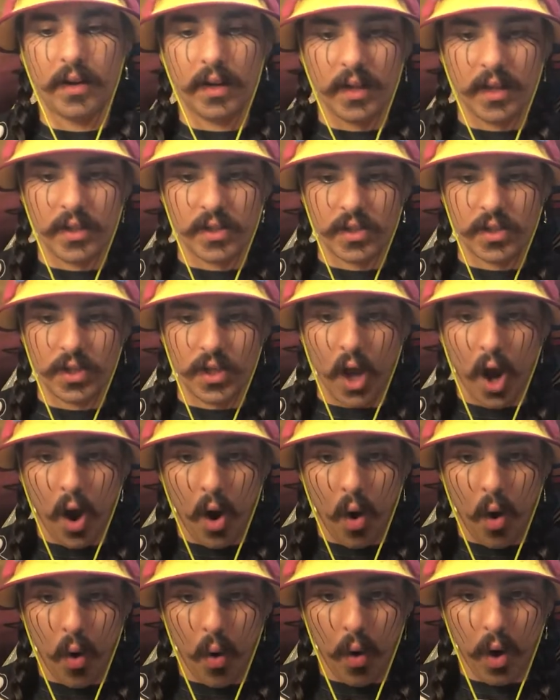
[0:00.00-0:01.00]
It is,
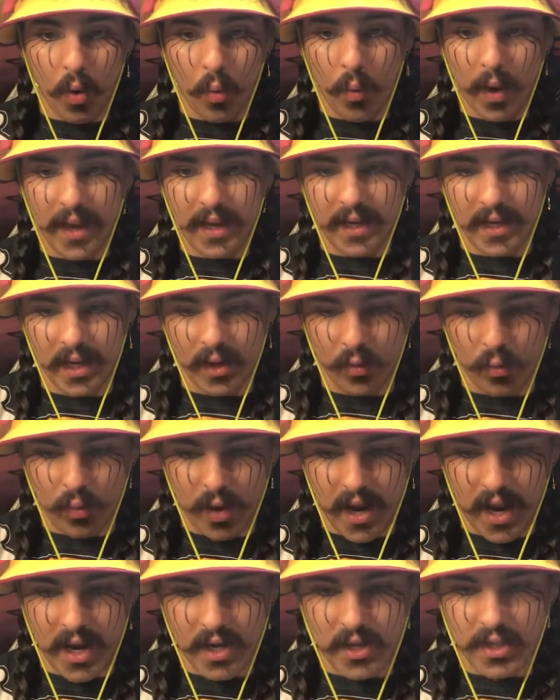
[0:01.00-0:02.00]
yo, Awakening
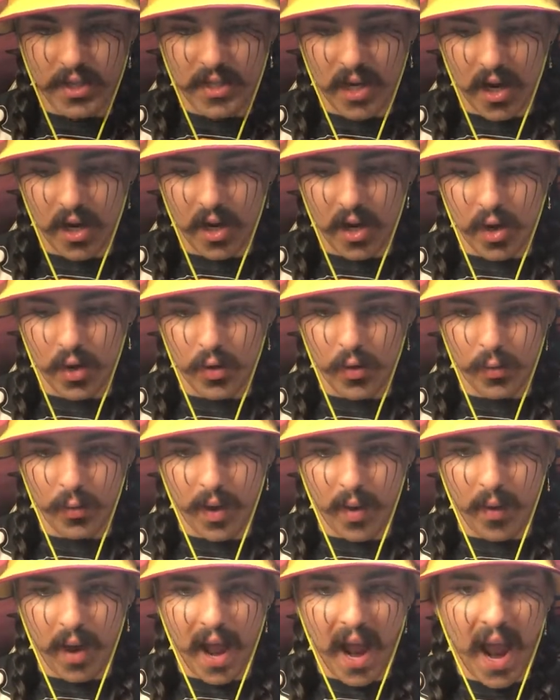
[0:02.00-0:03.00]
Rage Son Goku.
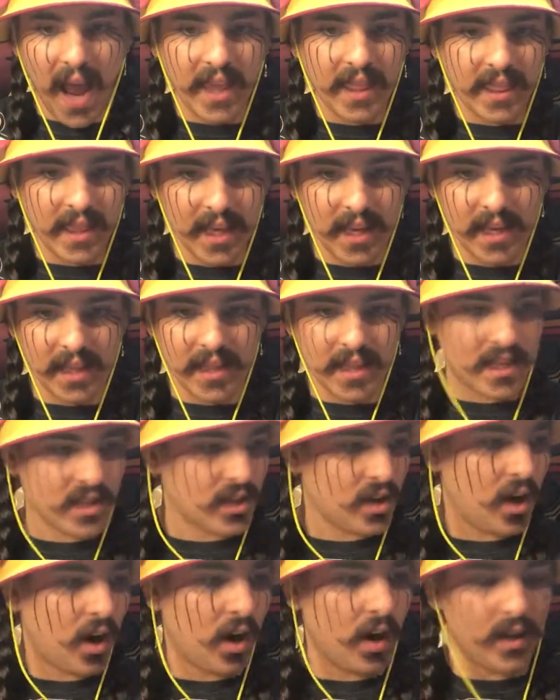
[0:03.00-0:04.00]
Now, I think this
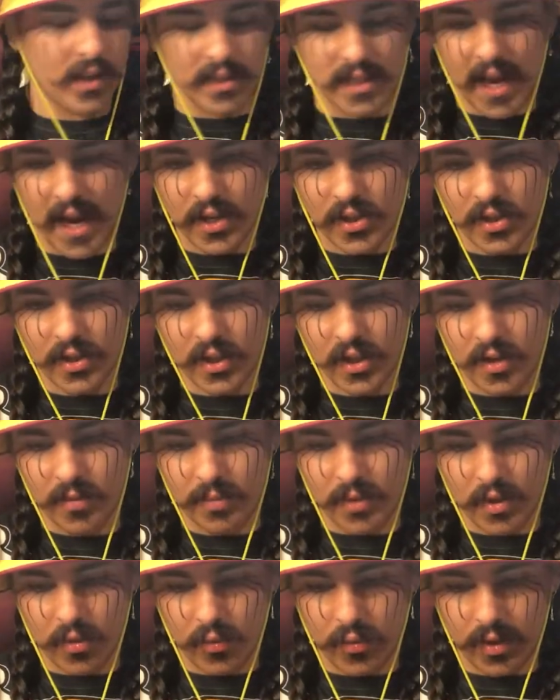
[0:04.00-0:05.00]
card is actually going to
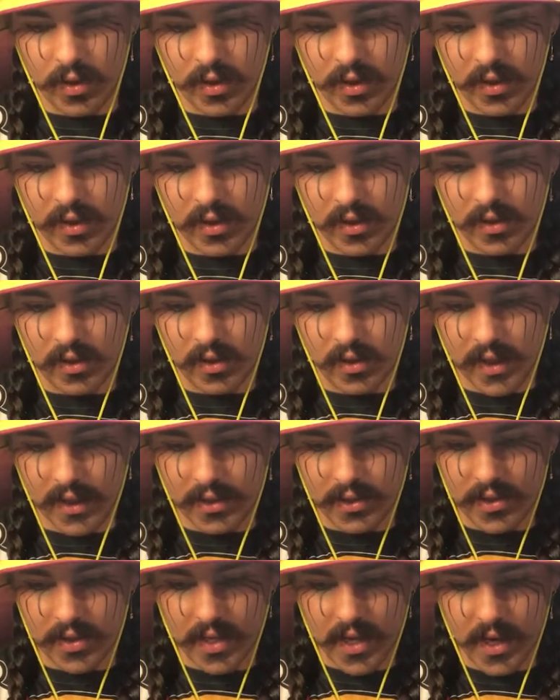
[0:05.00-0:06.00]
be a really good
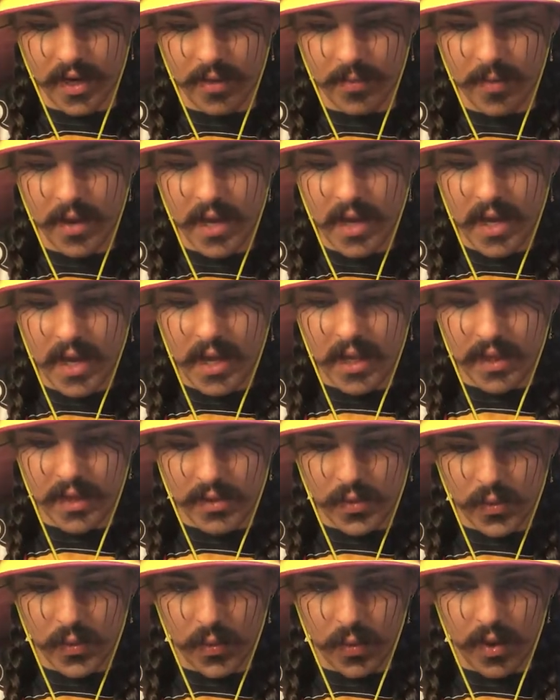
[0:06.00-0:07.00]
collector's item.
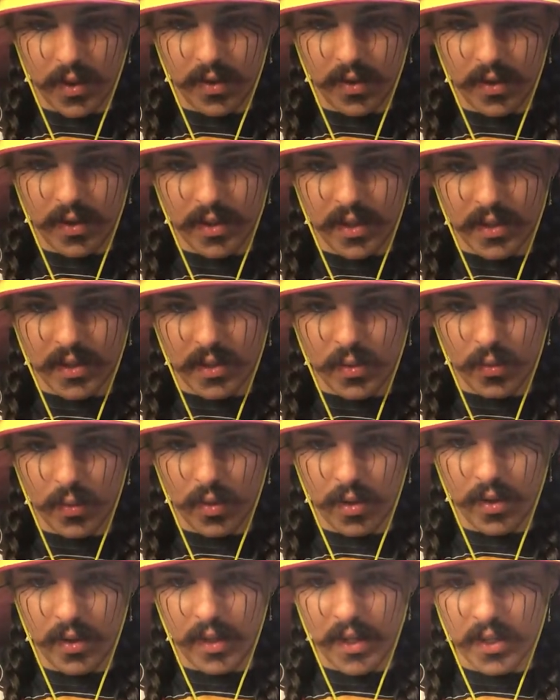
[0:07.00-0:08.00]
This was one of the, this
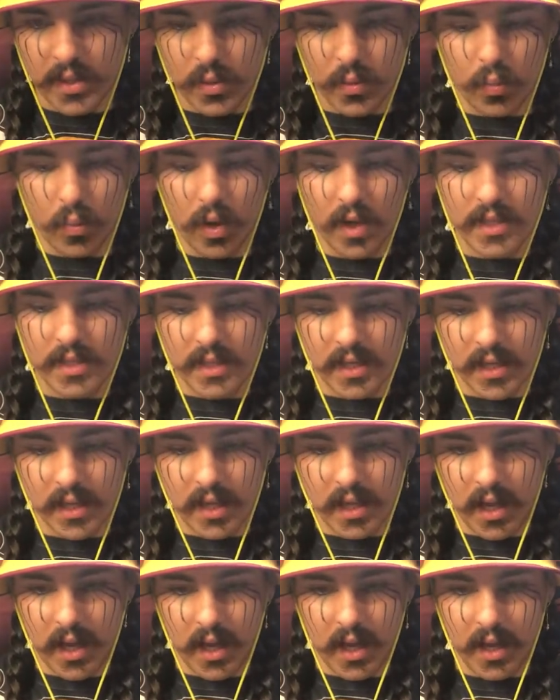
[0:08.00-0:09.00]
this was a
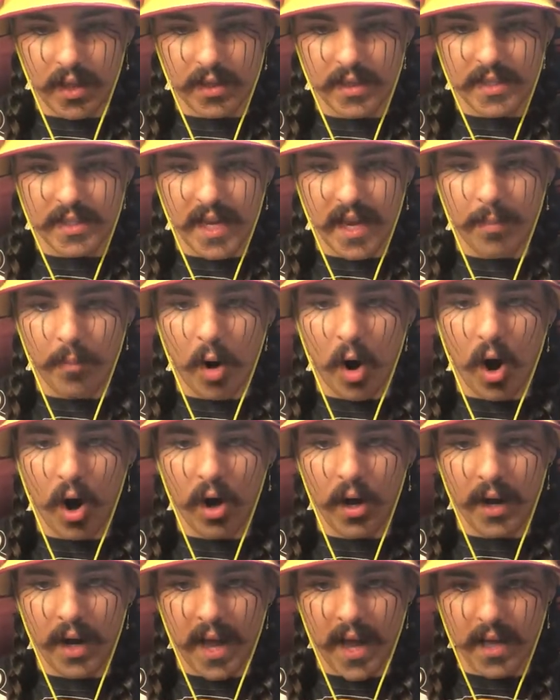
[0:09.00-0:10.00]
uh, the same
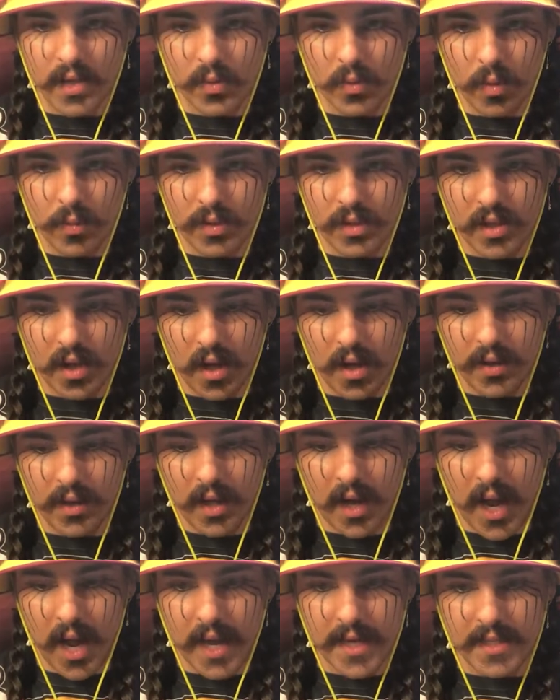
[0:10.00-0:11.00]
art as what we saw on the
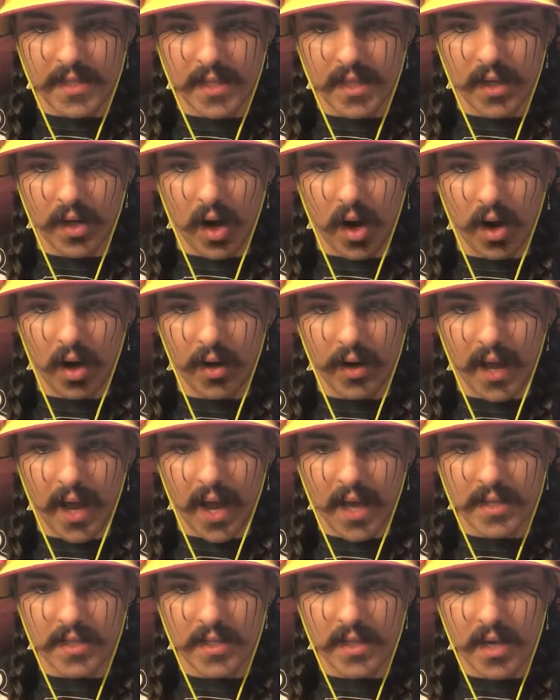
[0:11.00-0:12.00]
IC
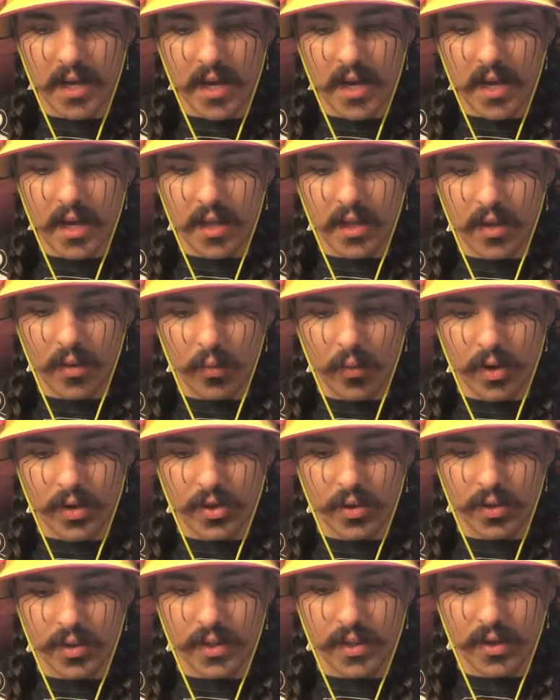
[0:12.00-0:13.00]
Carddass, the
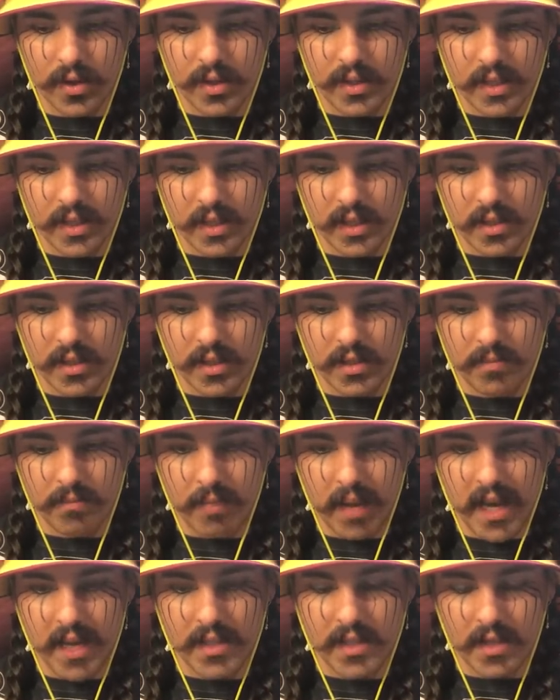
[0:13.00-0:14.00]
original series that this is
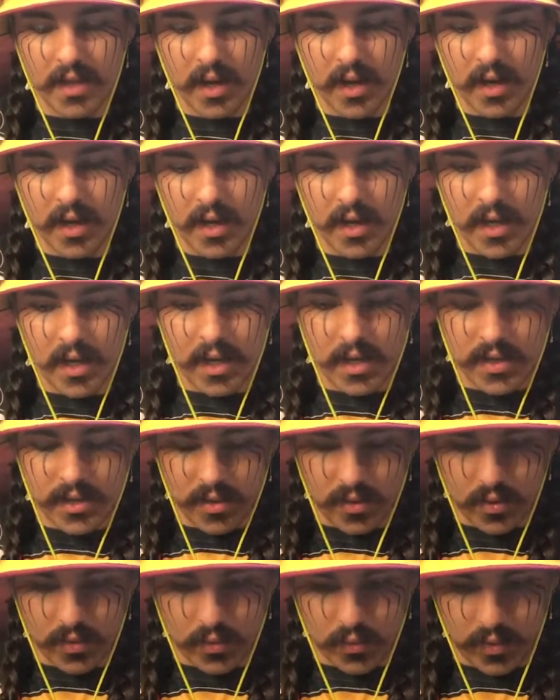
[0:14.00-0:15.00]
based on.
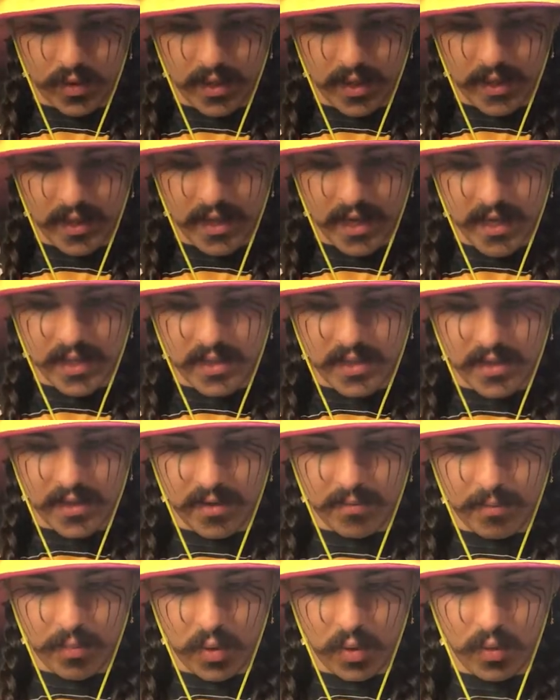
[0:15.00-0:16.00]
So it's really nice
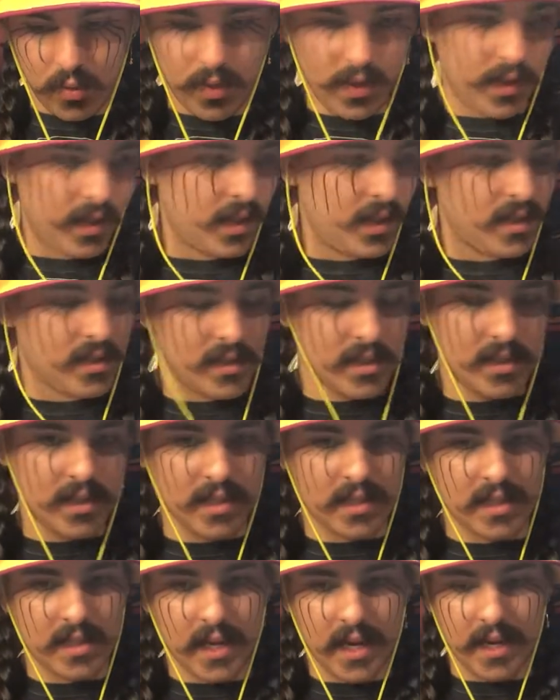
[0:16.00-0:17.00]
to pull one of these. This is
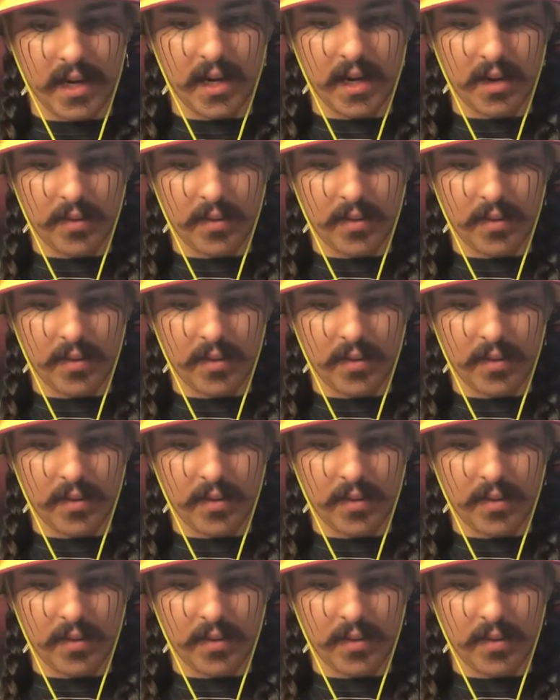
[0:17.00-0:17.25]
exciting.